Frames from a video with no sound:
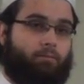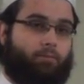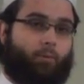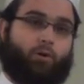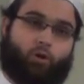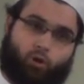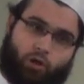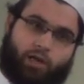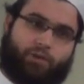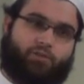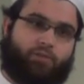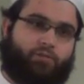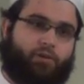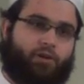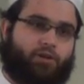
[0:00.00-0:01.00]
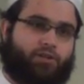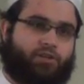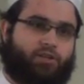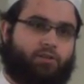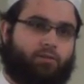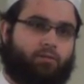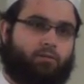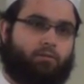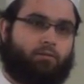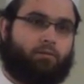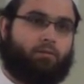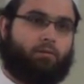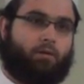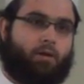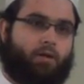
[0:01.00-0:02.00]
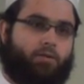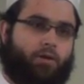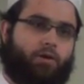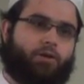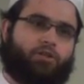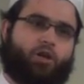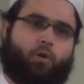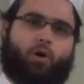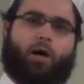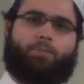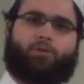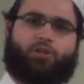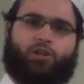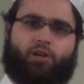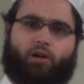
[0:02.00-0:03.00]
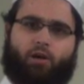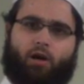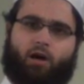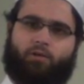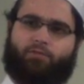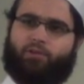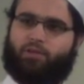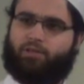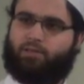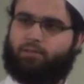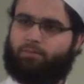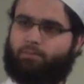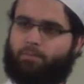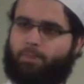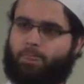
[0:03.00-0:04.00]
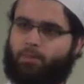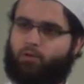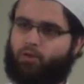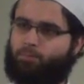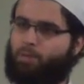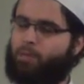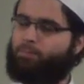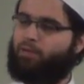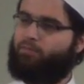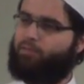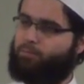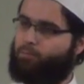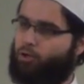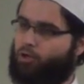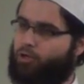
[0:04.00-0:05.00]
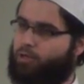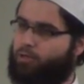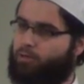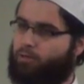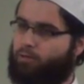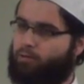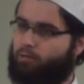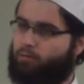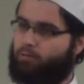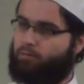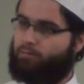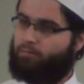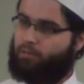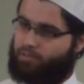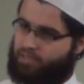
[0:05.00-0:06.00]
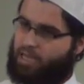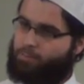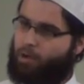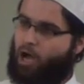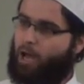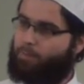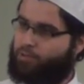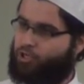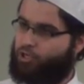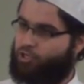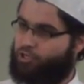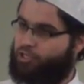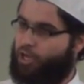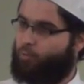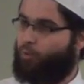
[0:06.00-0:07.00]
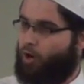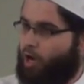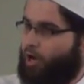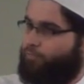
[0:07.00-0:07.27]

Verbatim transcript: But when you look at the verse, there is no option offered to the people of the book, the same options that were